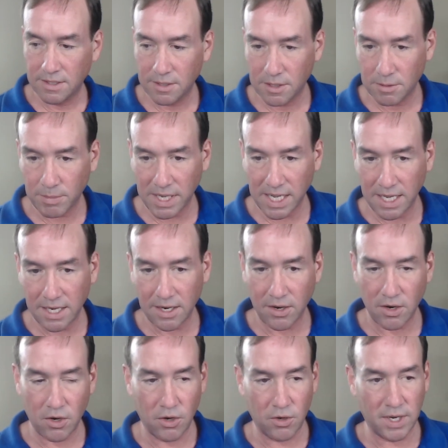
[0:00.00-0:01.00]
by
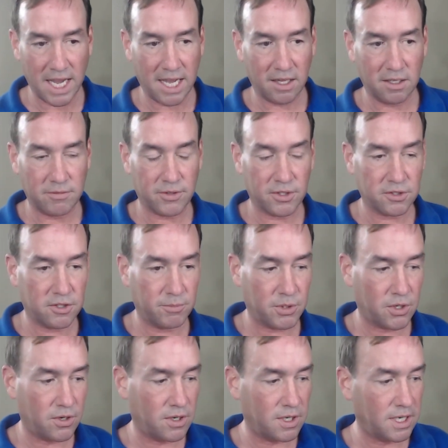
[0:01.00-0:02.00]
our own Alan
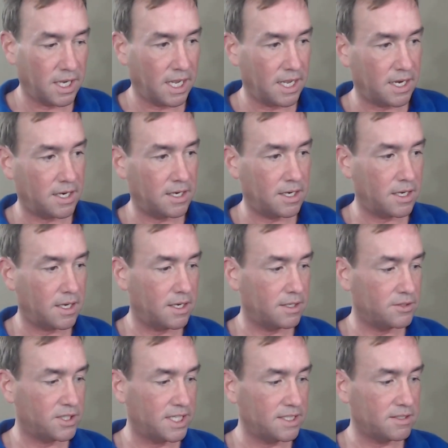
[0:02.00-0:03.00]
Furstenberg and
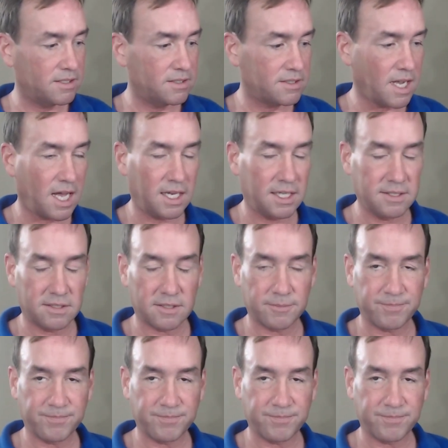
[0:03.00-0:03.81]
Jason Salas.